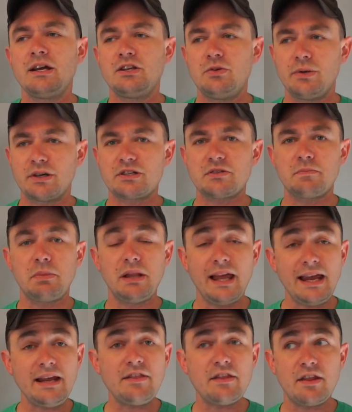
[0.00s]
to
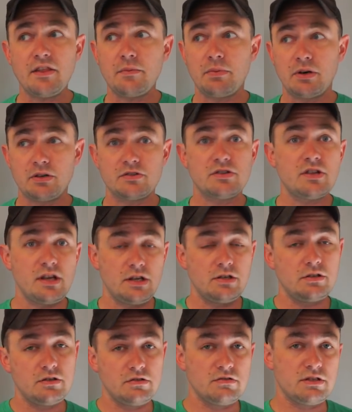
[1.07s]
explain that the person that you
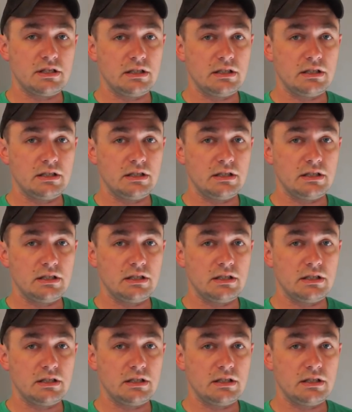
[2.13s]
used